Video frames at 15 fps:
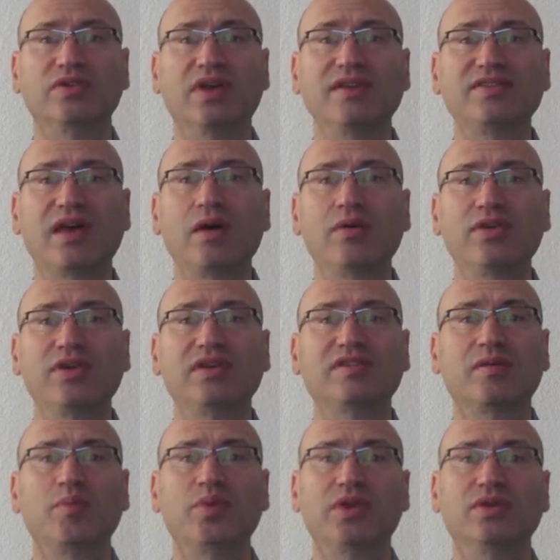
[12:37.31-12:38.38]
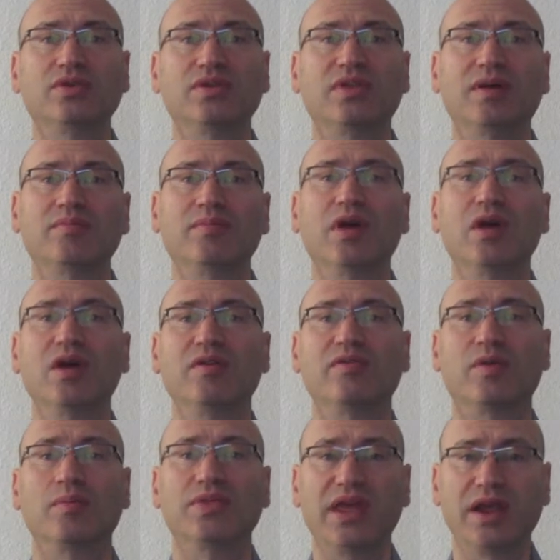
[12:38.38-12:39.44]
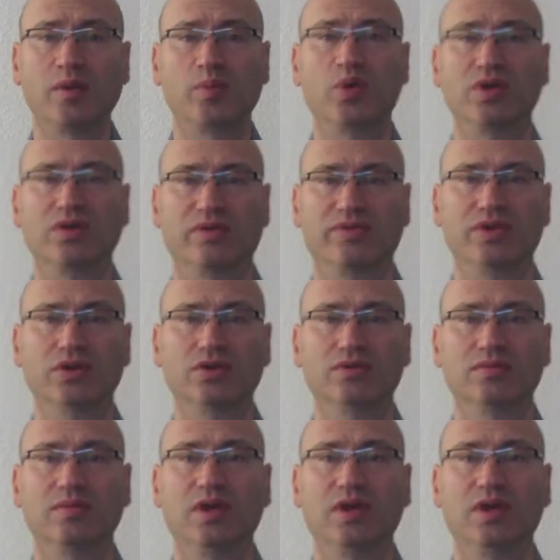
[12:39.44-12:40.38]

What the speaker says: that's how things appear to them from their point of view.